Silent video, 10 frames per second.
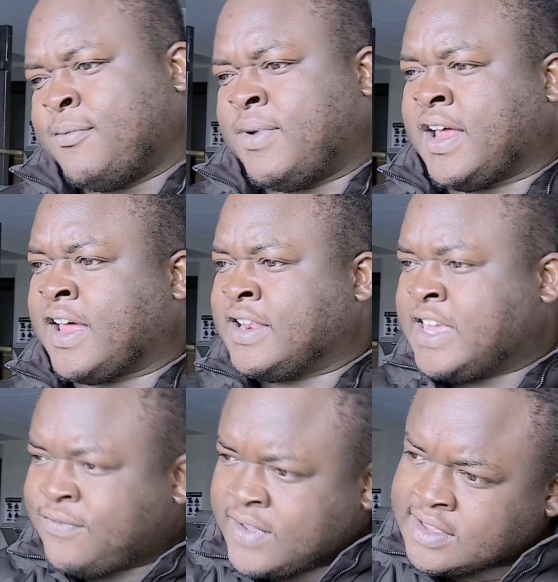But like
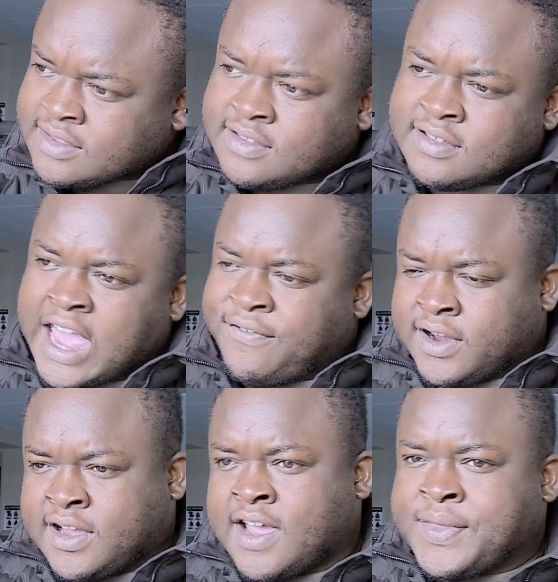leaving
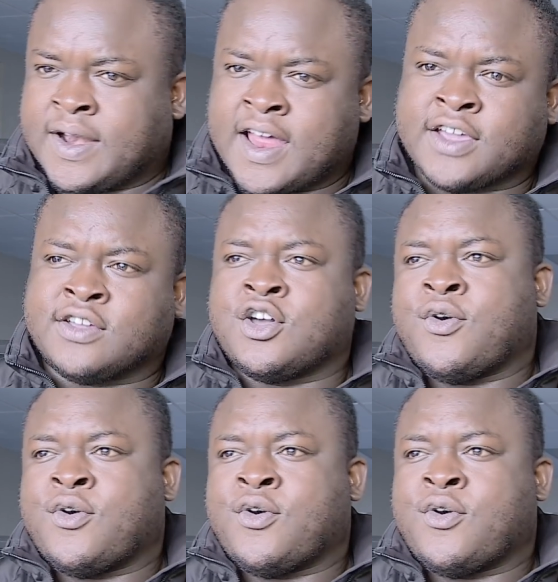Africa and then like